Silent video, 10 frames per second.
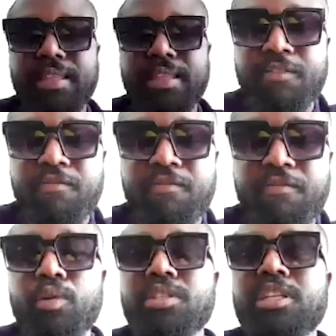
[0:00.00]
very
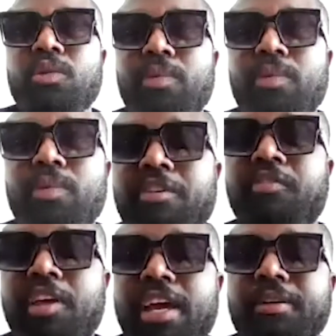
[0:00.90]
important that we take
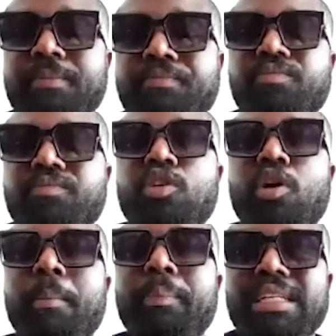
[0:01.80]
fear
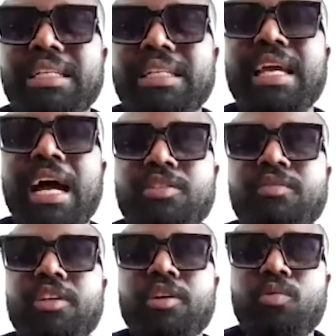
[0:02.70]
completely out
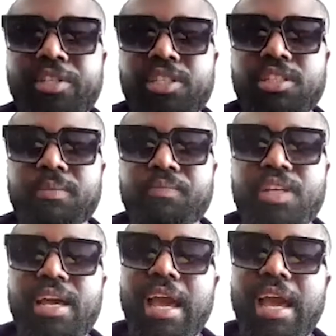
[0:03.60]
of the equation
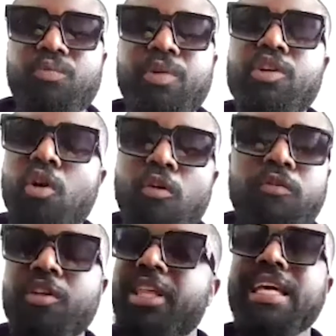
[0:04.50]
and we go
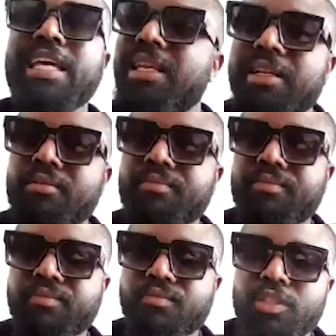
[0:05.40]
for the killing.
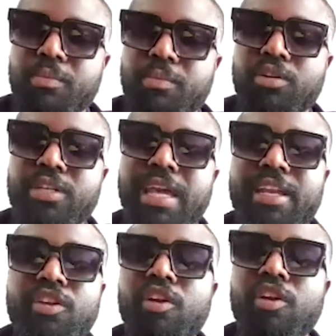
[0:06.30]
Because
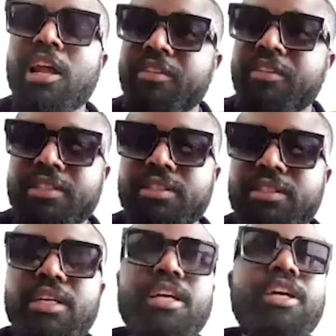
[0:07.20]
hate it or love it,
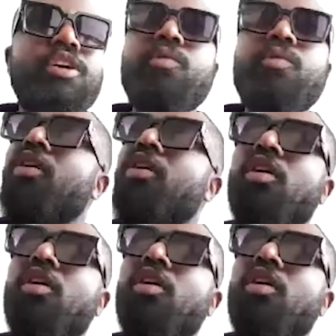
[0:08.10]
we're all